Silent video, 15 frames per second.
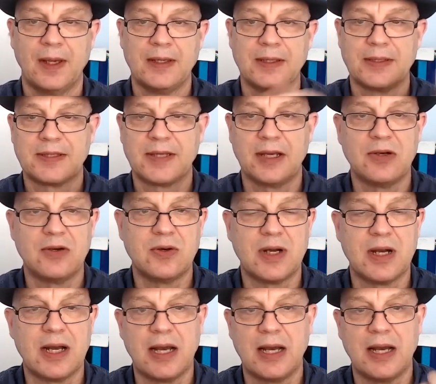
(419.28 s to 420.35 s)

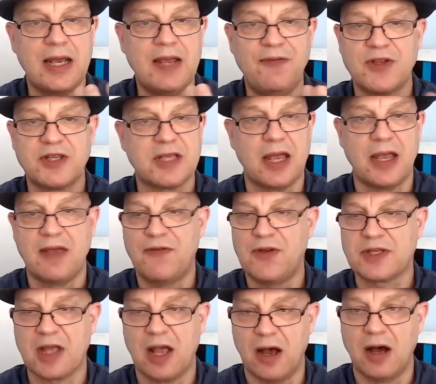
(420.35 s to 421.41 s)
So if
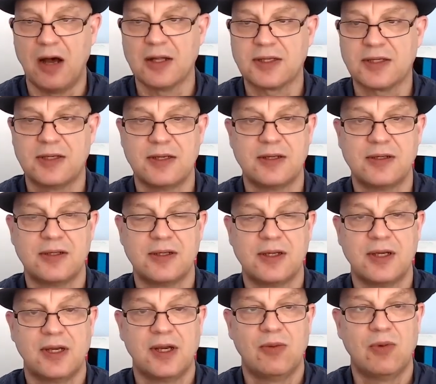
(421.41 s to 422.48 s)
it's art,
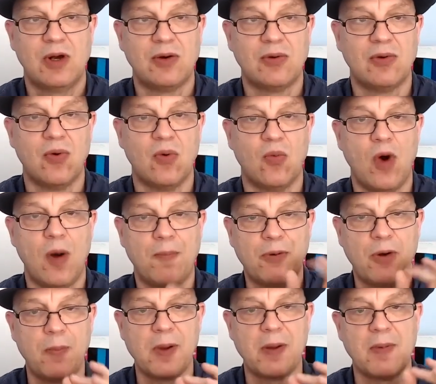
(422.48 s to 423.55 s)
well, what
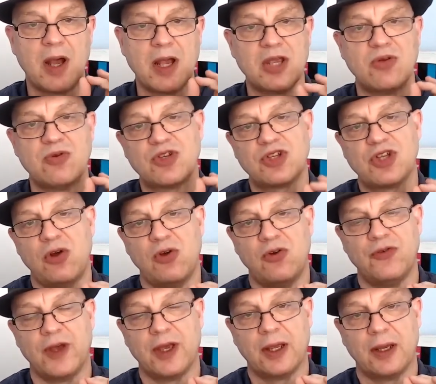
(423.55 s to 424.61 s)
problem are you
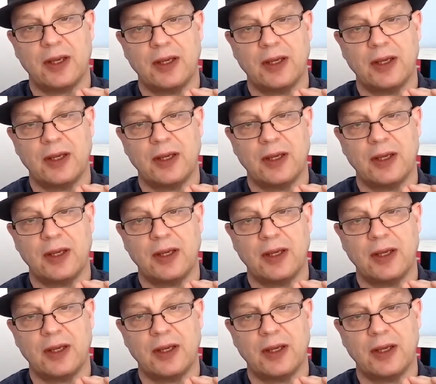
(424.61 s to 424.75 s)
solving?